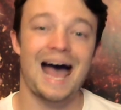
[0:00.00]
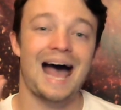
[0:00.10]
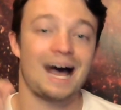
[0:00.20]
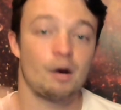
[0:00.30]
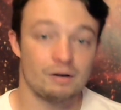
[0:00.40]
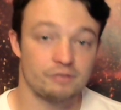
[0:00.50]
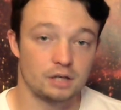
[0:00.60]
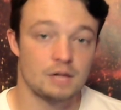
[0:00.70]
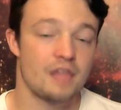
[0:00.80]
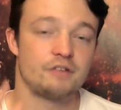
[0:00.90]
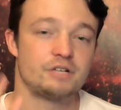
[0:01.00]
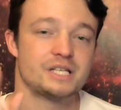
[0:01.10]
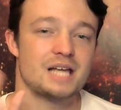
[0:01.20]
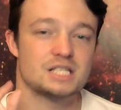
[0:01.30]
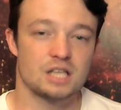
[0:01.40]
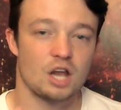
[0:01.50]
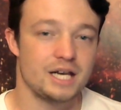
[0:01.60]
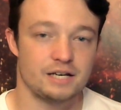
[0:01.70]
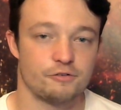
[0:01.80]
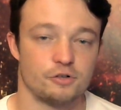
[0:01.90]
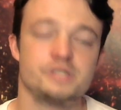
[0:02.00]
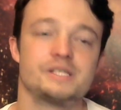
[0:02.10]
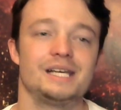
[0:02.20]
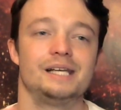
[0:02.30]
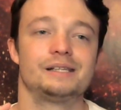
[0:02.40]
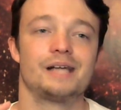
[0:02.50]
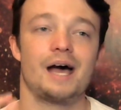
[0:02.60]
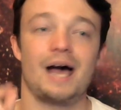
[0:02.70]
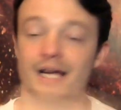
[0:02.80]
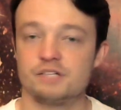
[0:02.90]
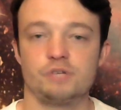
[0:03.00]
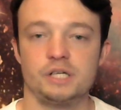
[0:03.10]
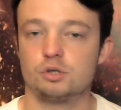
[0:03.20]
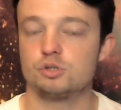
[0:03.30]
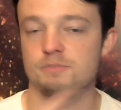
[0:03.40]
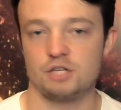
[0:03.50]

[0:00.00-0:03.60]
However, there is a slight difference in that active recall,